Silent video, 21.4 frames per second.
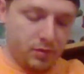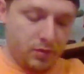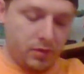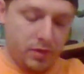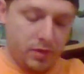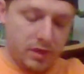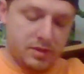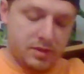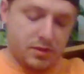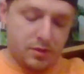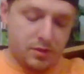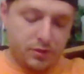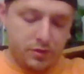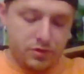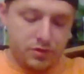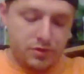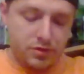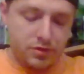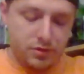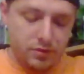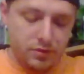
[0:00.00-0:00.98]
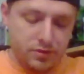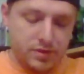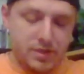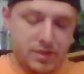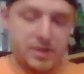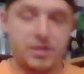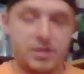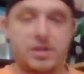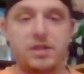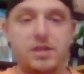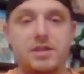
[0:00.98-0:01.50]
All right, so there's two
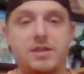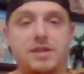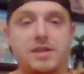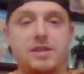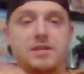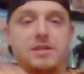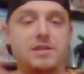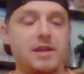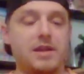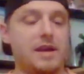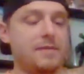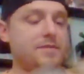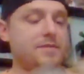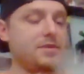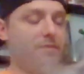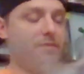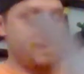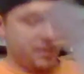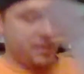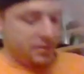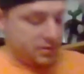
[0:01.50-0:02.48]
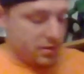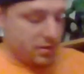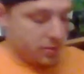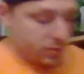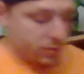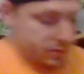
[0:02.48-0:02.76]
CGC slabs in there, so